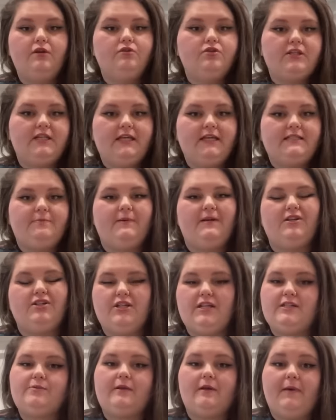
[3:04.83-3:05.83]
Usually it's because
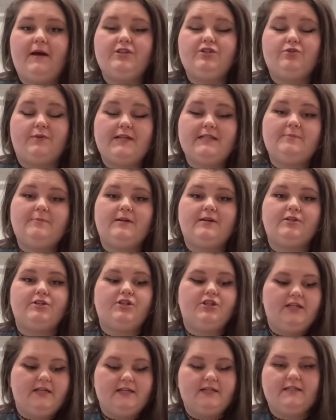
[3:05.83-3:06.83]
she has really bad joints because
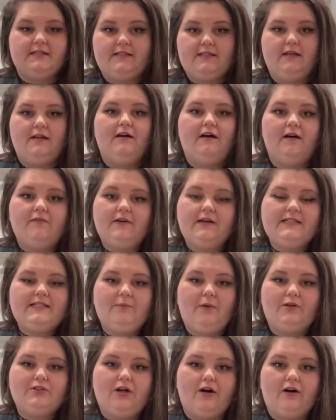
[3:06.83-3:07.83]
she is a very
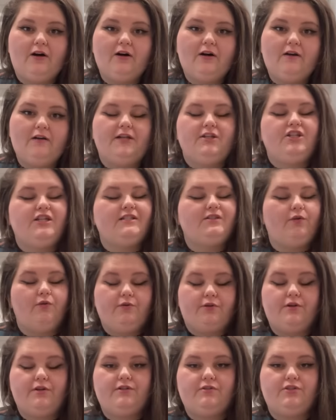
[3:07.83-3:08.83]
small dog. She is
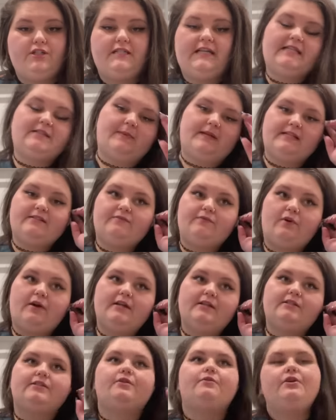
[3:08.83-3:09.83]
older, so she takes medicine for
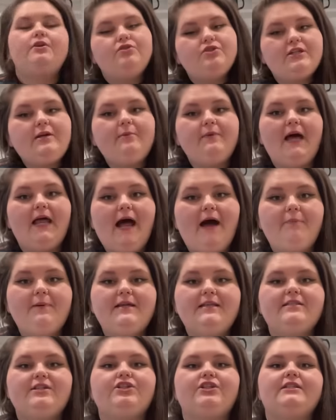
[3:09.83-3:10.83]
it. So usually when that
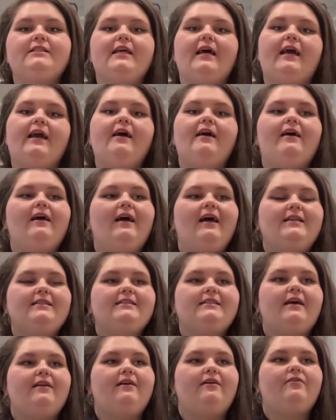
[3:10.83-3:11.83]
happens, it's just like,
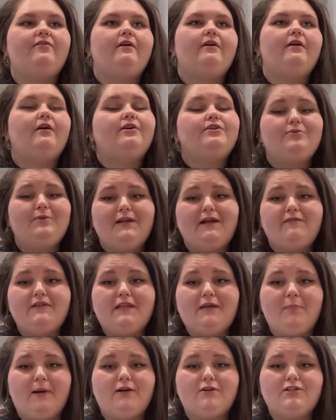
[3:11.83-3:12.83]
instead of her doing
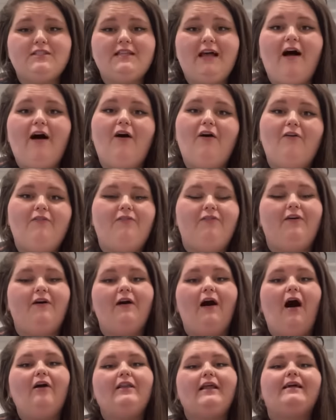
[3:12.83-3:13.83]
everything by herself,
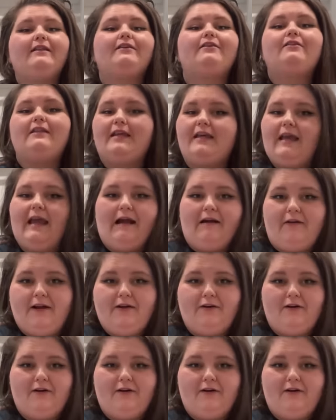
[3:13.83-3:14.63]
I'll like literally carry